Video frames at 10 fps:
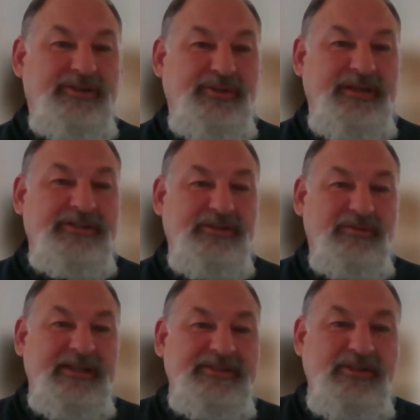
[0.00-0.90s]

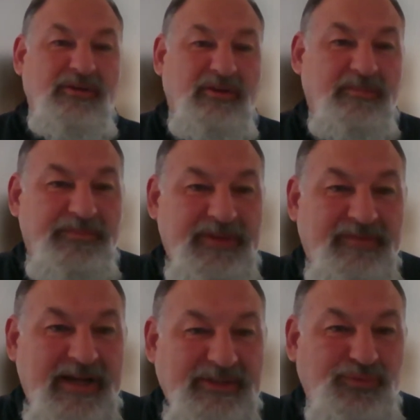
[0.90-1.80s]
traditional digital
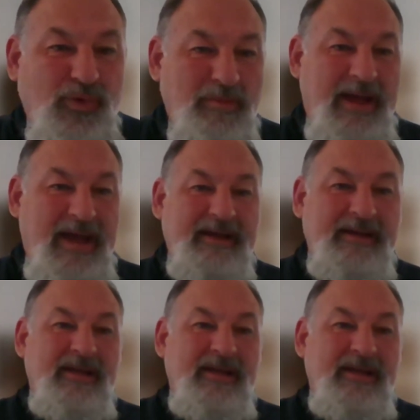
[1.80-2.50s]
device format.